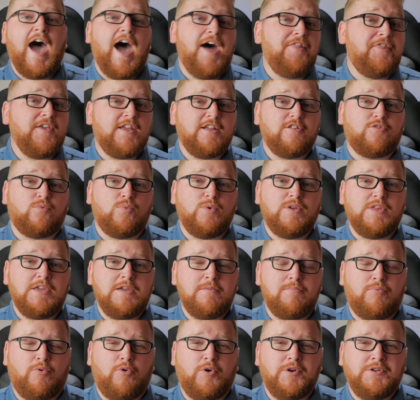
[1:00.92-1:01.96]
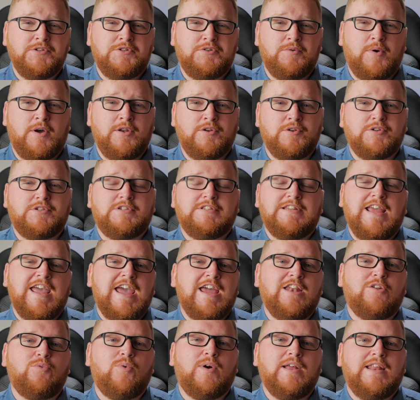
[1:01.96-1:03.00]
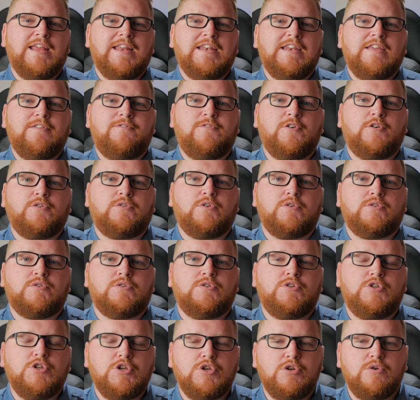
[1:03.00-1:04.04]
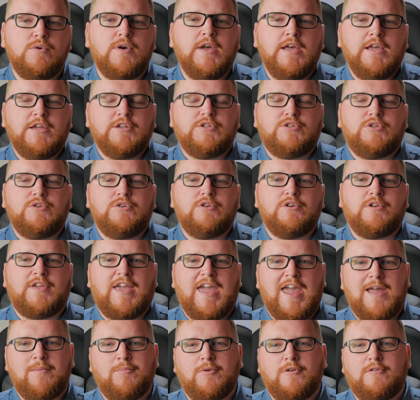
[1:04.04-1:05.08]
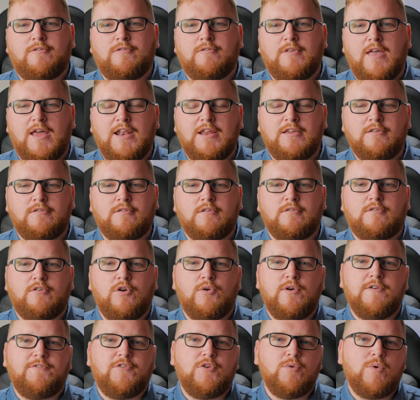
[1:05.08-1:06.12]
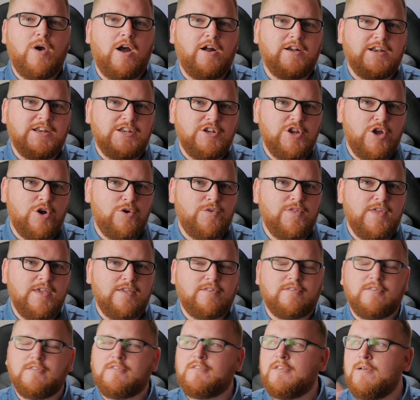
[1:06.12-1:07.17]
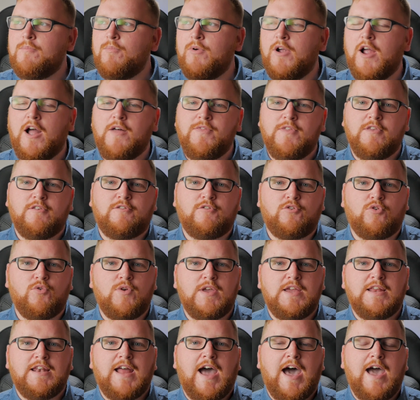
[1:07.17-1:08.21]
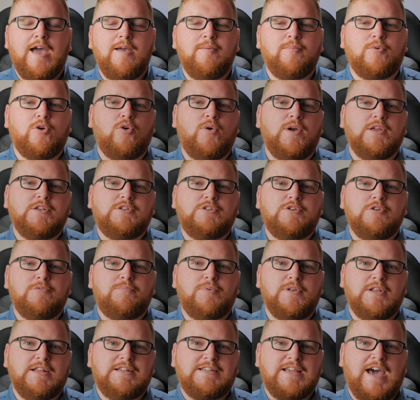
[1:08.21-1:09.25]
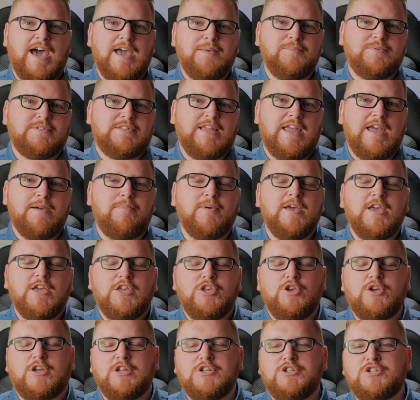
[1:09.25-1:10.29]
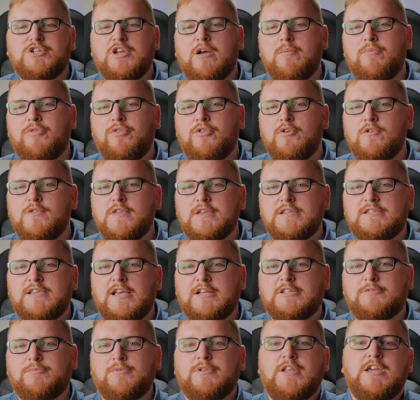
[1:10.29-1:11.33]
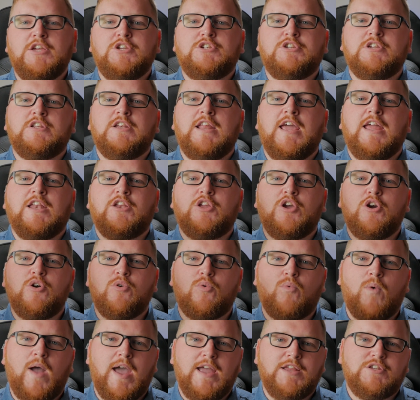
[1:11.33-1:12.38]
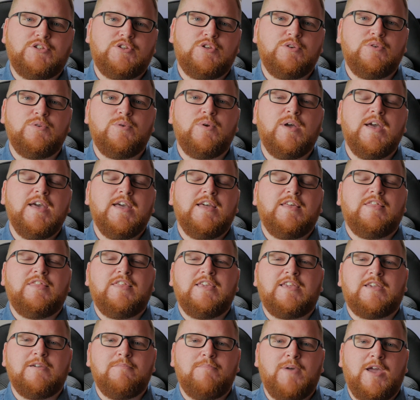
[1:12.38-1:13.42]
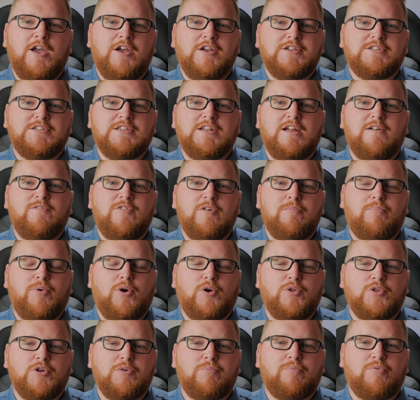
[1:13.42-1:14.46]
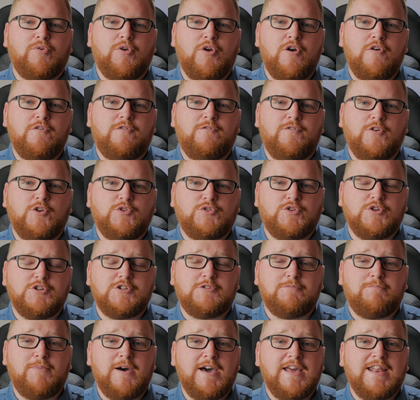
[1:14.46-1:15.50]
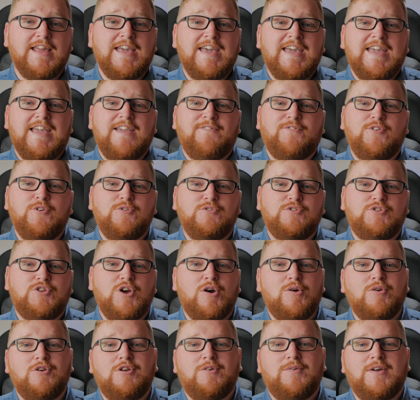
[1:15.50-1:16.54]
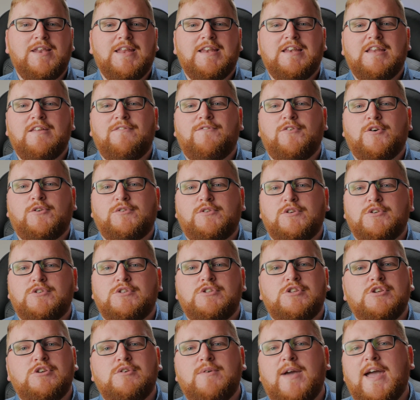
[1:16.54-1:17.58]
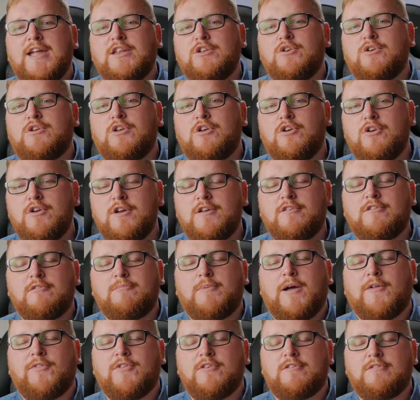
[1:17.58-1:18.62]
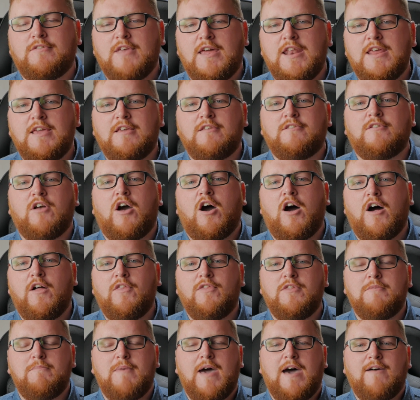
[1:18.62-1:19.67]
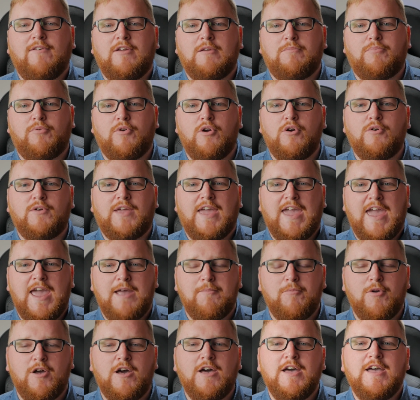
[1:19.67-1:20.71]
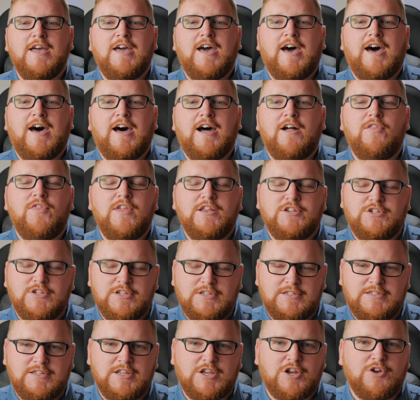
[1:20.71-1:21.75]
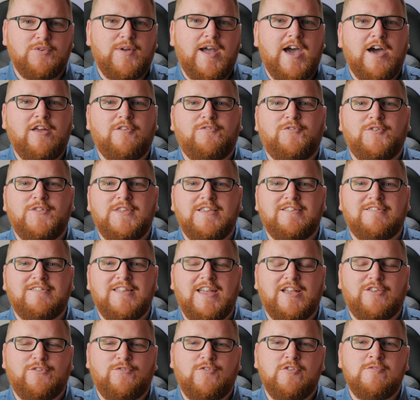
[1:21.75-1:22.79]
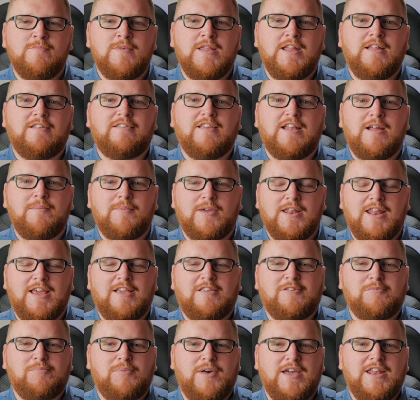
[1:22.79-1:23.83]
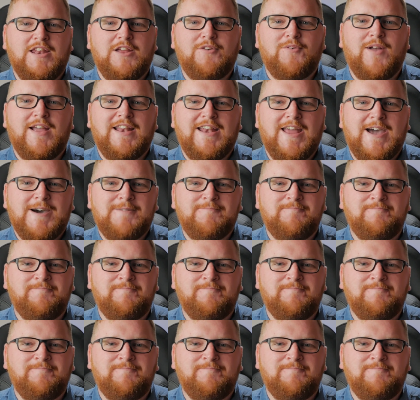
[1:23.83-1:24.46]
I think it's really important to understand what ND filters do to your camera settings. So if you already know this, somewhere on this screen I'm going to put a timestamp. You can jump through this explanation and go right to the comparison of the Polar Pro filters. But if you don't know what ND filters do and you're curious about the settings on the Mavic Pro camera, then just stick around for these next few minutes and I'm going to explain it right now.